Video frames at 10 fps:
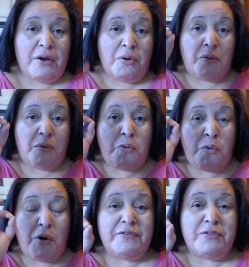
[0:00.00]

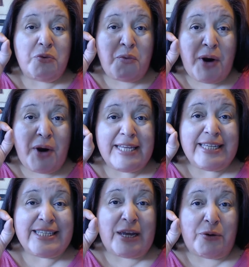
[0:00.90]
One of the
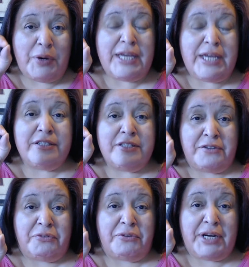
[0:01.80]
ways that we can
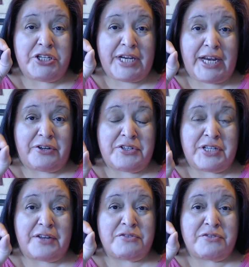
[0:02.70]
differentiate
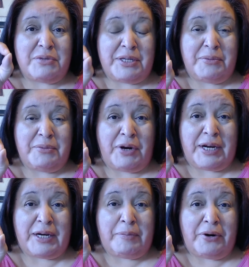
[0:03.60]
ourselves from the
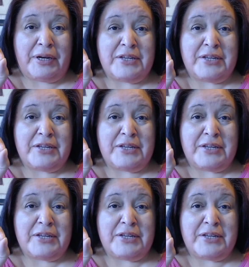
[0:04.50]
Democratic Party